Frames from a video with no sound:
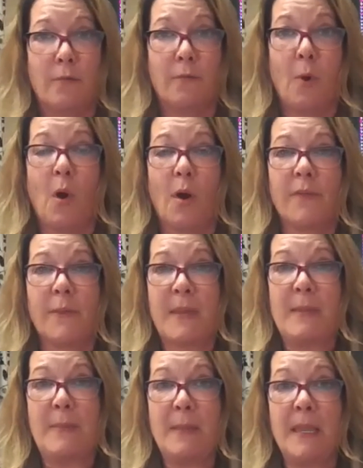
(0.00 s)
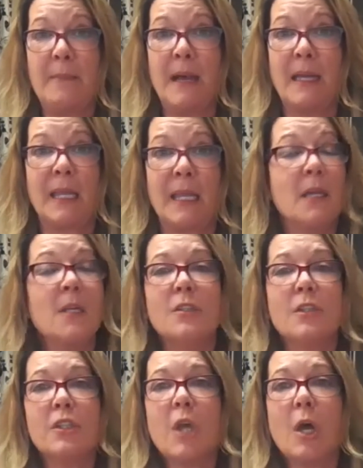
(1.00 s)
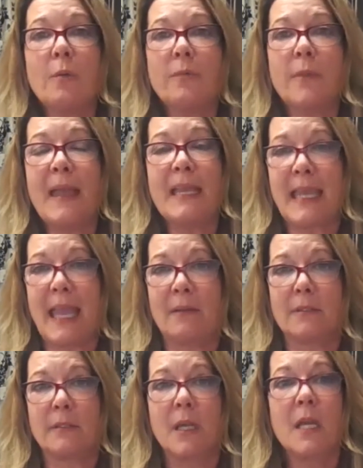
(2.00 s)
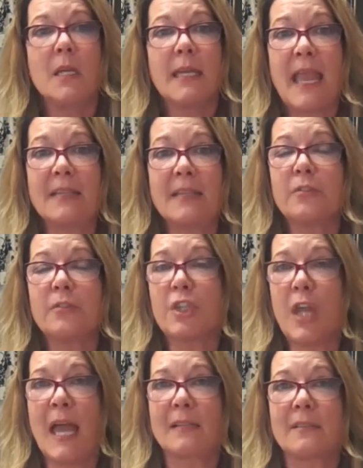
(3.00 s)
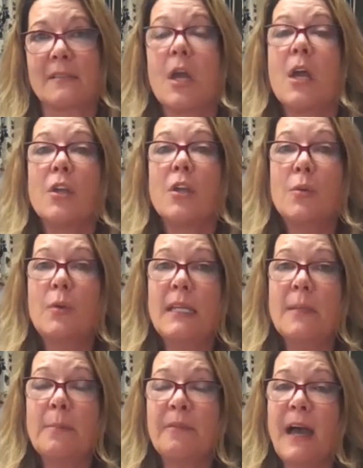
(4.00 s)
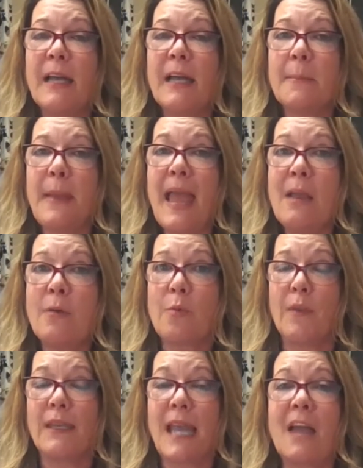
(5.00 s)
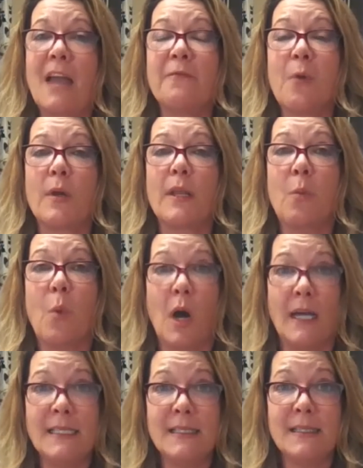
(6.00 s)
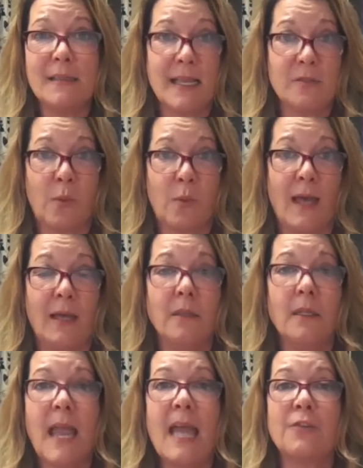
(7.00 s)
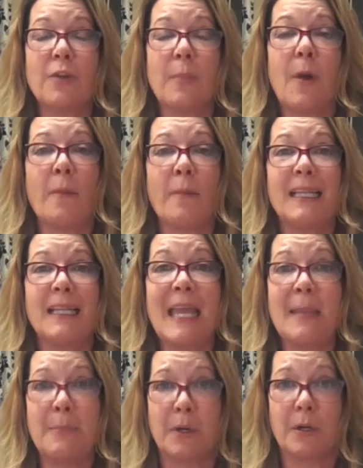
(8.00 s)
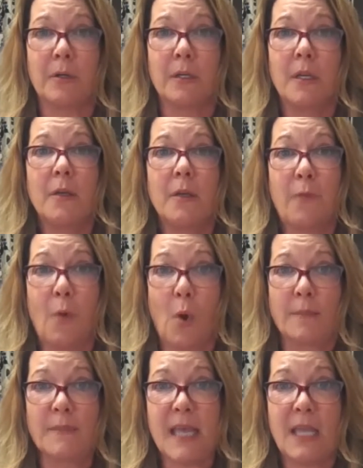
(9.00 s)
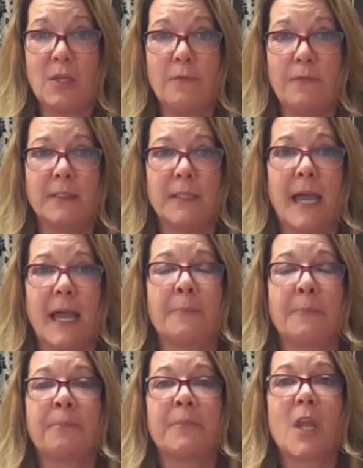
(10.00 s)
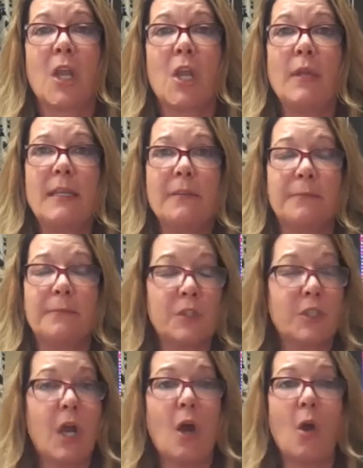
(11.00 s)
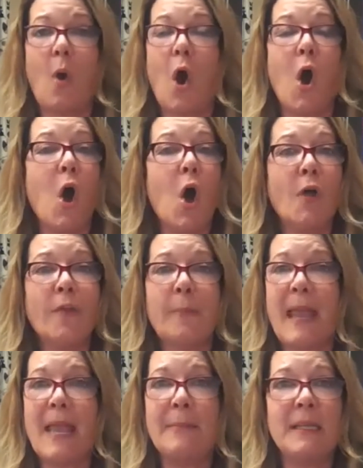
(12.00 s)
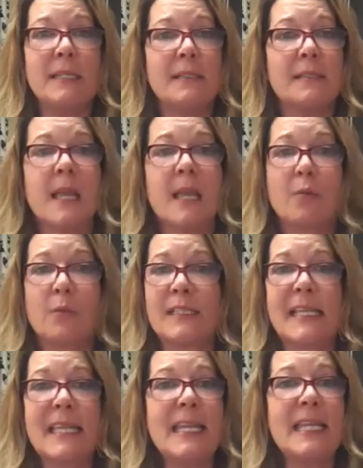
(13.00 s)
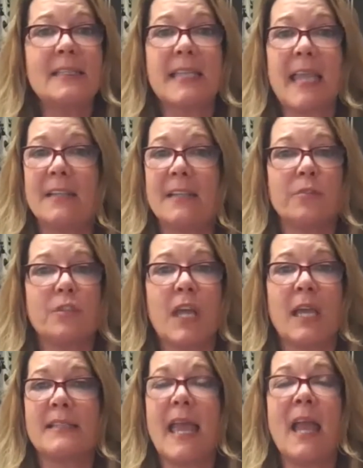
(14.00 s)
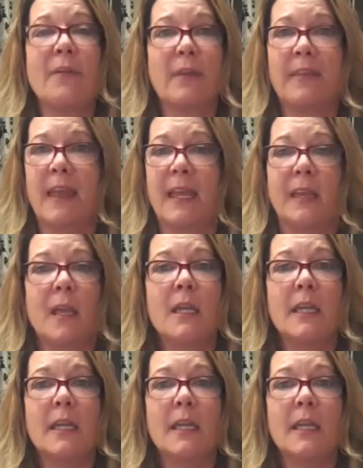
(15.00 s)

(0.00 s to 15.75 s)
for the PPP money to show the bank account. Canceled checks. You need to provide the payroll, the 941s as well, and your Department of Labor forms that you filled out. You need to show all the payments, receipts, canceled checks, everything